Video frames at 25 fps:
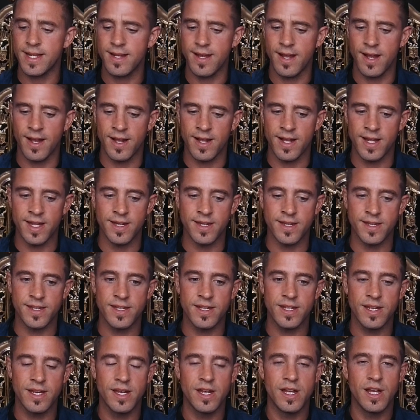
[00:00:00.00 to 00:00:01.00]
And
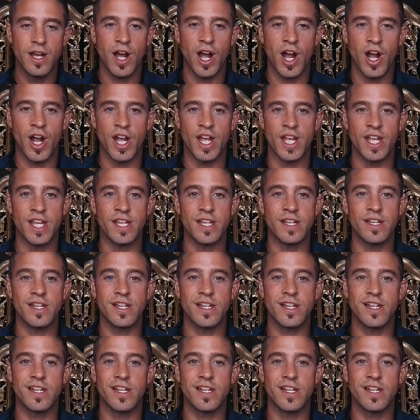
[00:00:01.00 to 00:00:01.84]
I